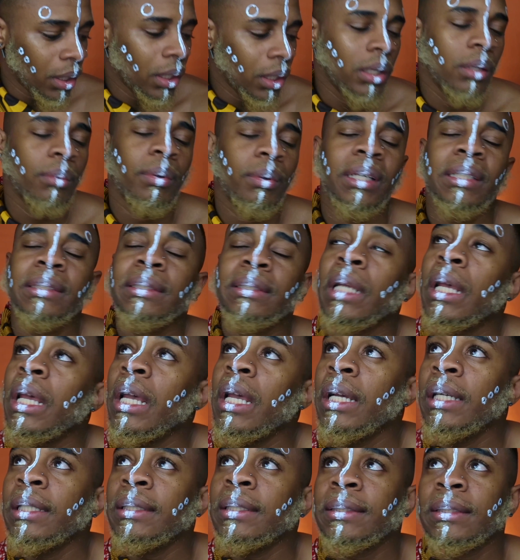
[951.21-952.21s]
Anyways,
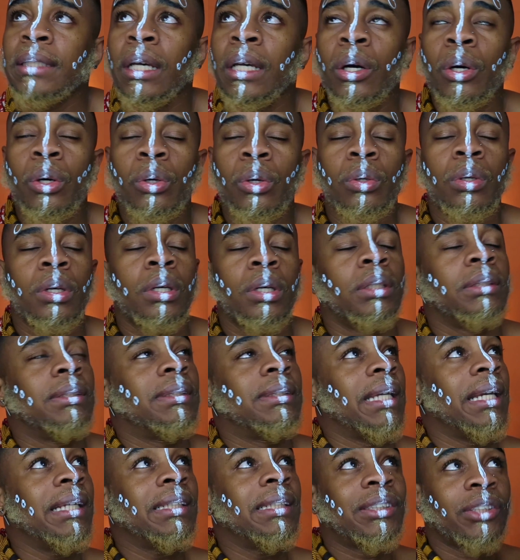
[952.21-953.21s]
so
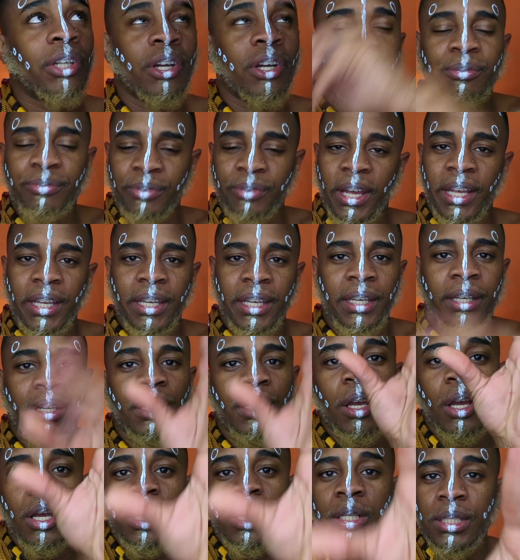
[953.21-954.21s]
they start
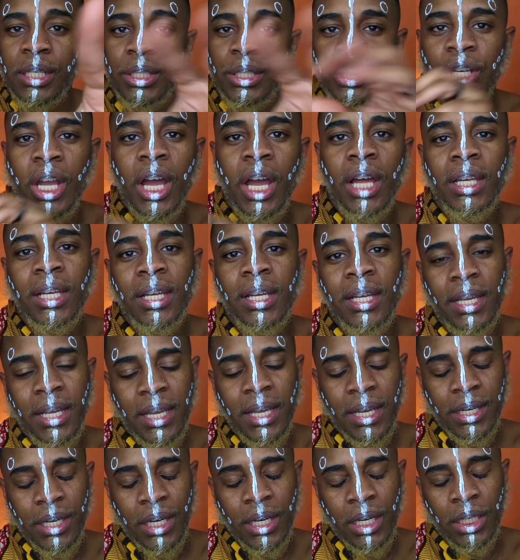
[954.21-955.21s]
fighting. T'Challa
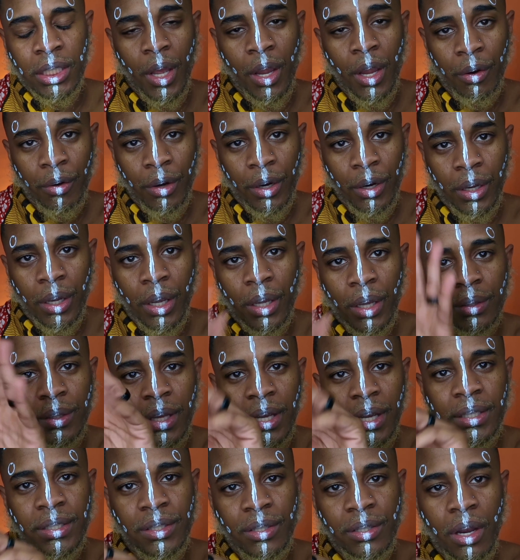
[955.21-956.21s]
and Eric,
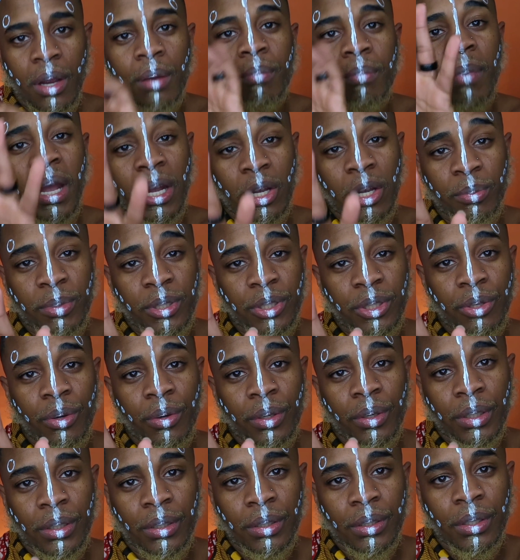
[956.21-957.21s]
they start, Michael B.
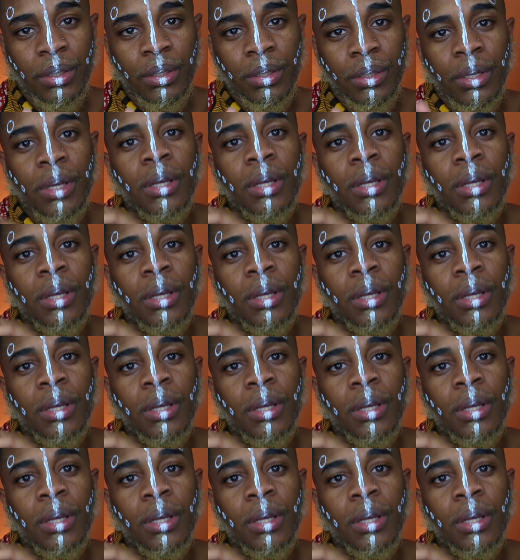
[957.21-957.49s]
Jordan,